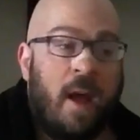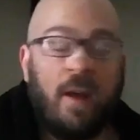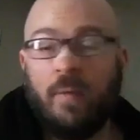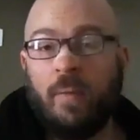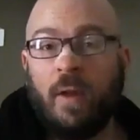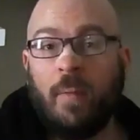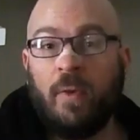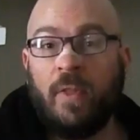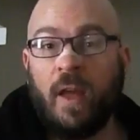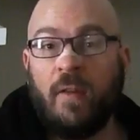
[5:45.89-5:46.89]
I don't put
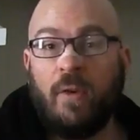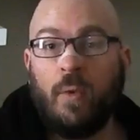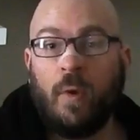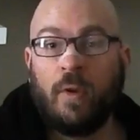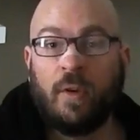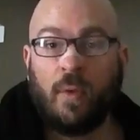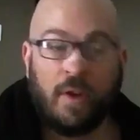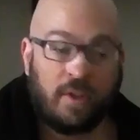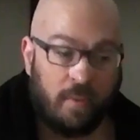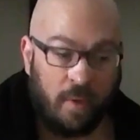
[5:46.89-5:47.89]
up with that. If you want to
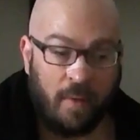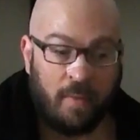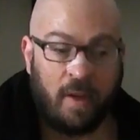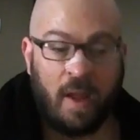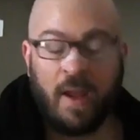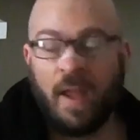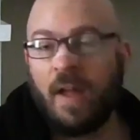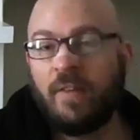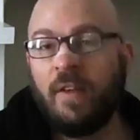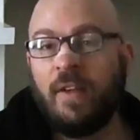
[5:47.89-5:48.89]
question what I'm saying,
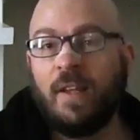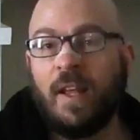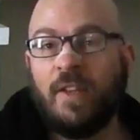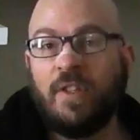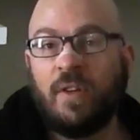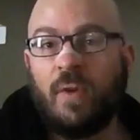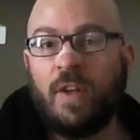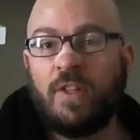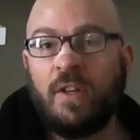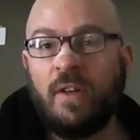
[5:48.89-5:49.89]
ask an intelligent
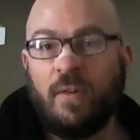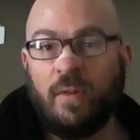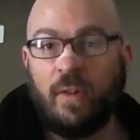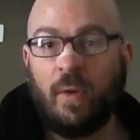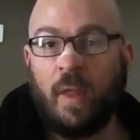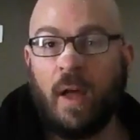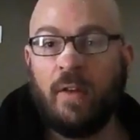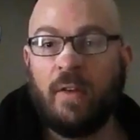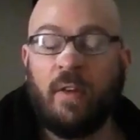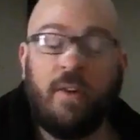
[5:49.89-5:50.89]
question and do so
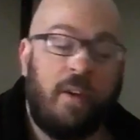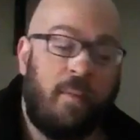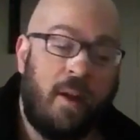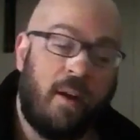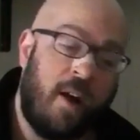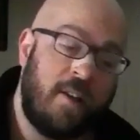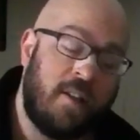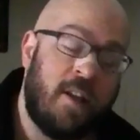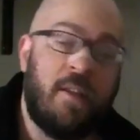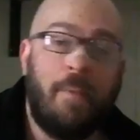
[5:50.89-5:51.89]
without insulting me, or I
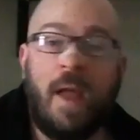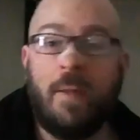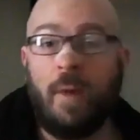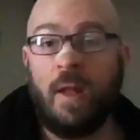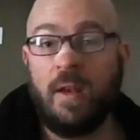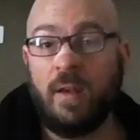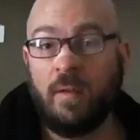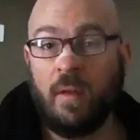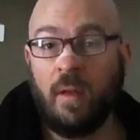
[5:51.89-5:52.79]
just hit the ban button.